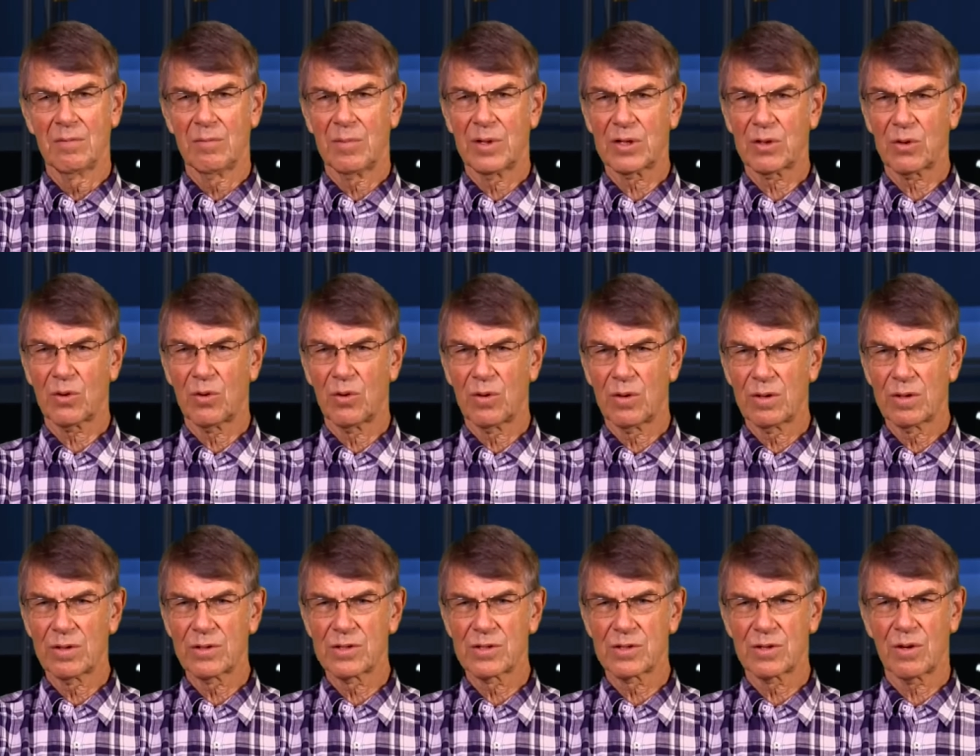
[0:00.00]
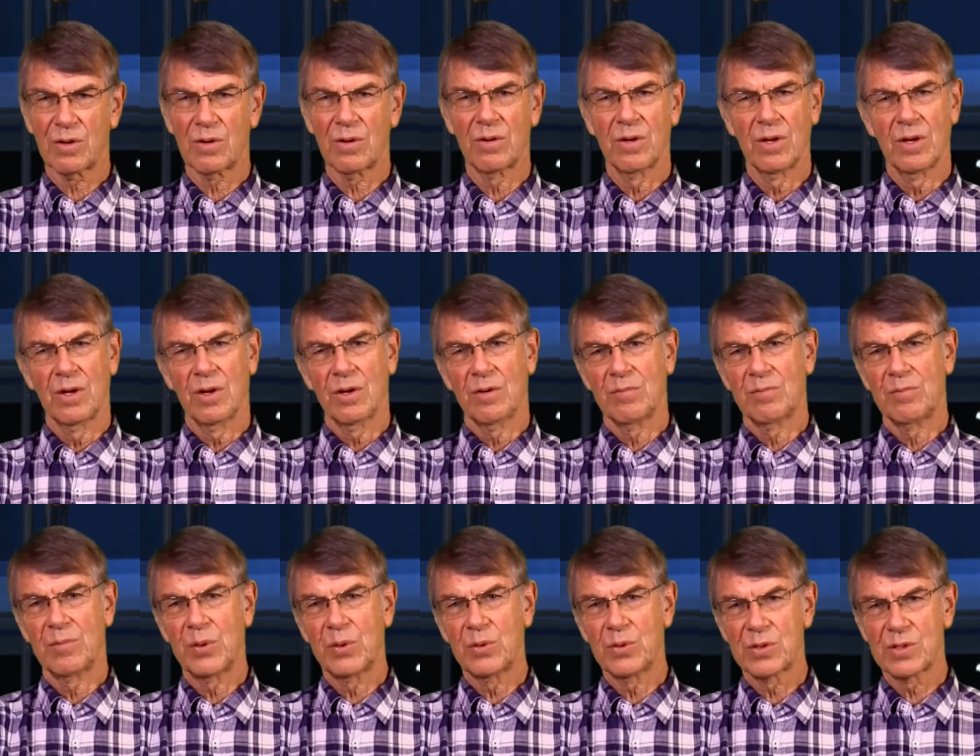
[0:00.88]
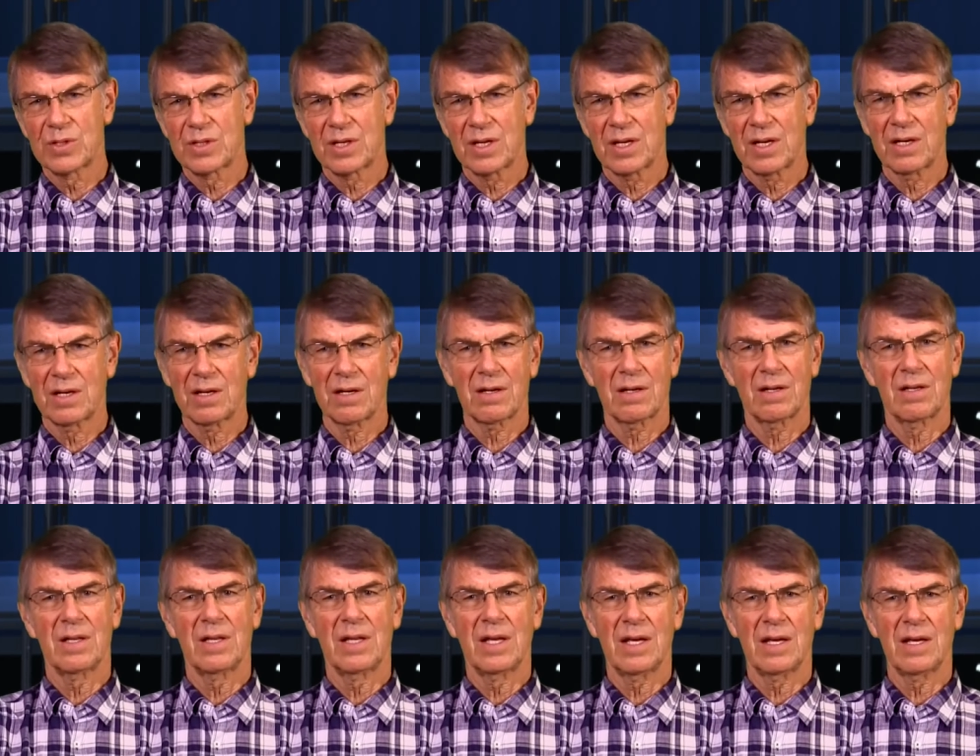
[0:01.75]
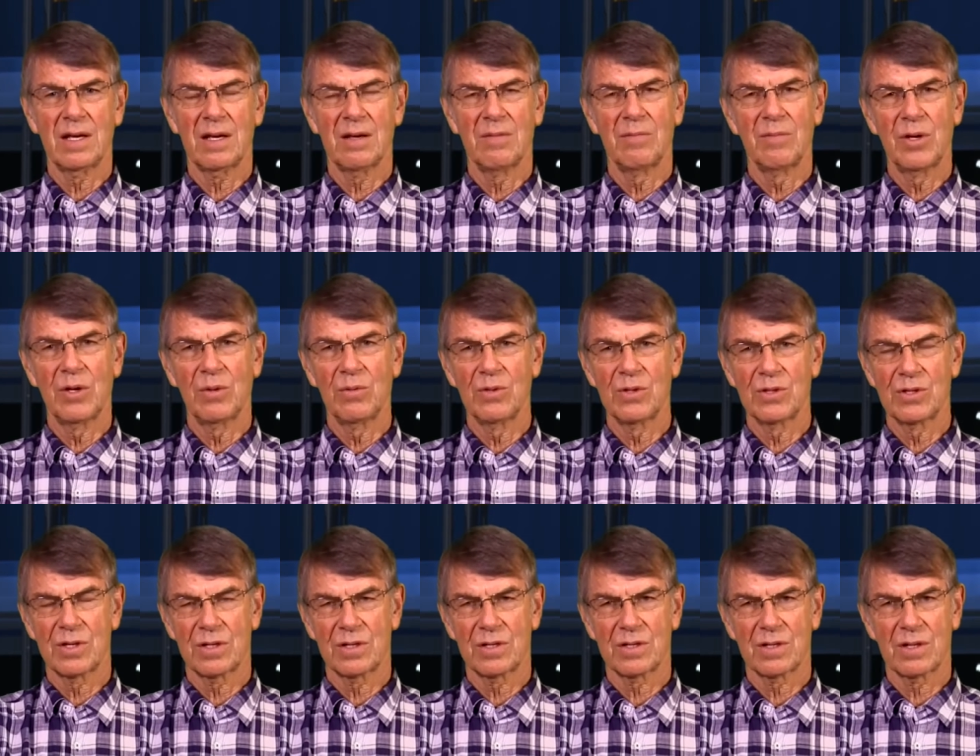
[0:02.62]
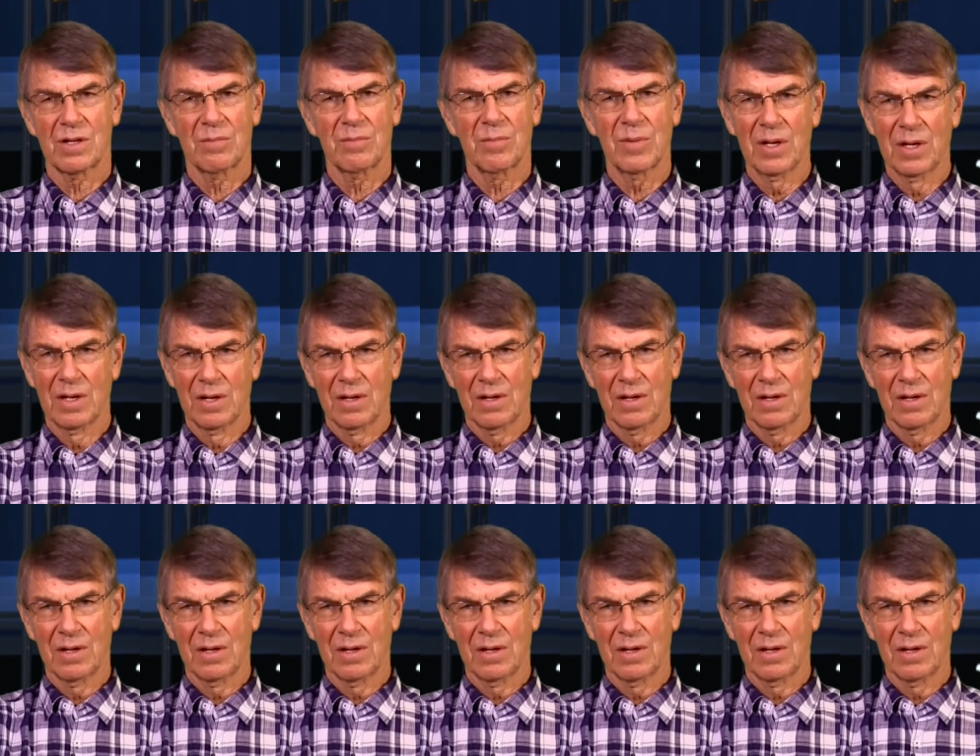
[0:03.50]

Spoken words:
but also boosting the immune system